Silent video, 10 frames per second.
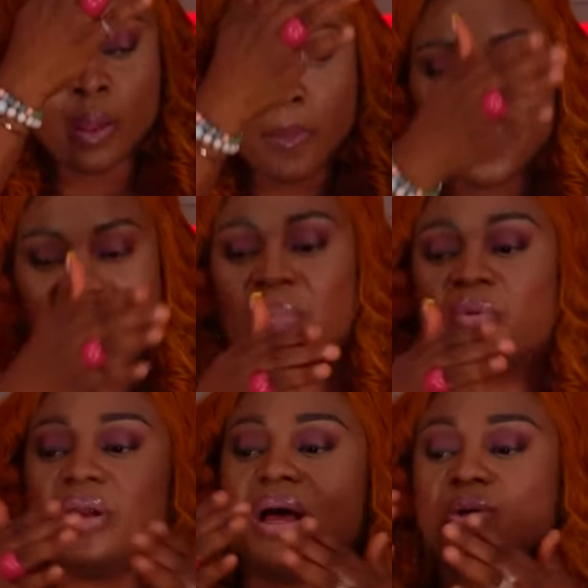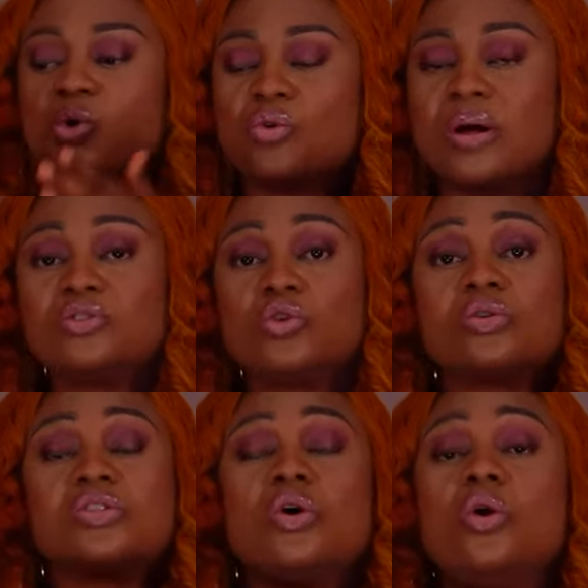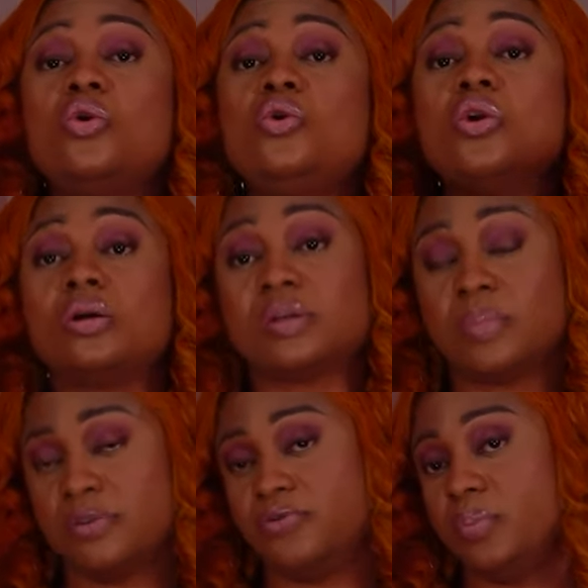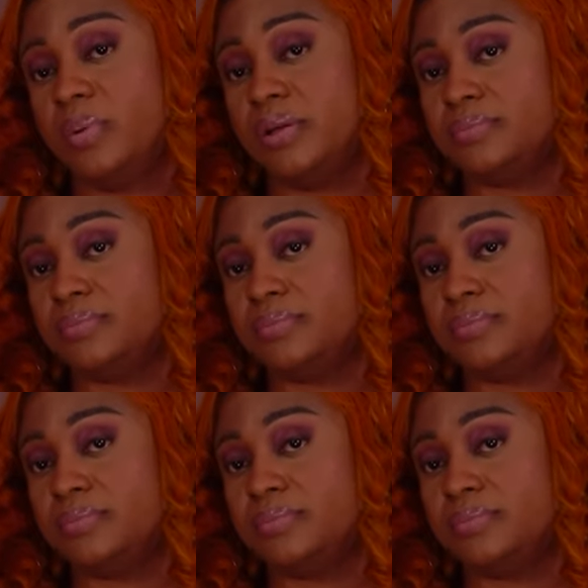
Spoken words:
Bible and Quran talks a lot about foreplay.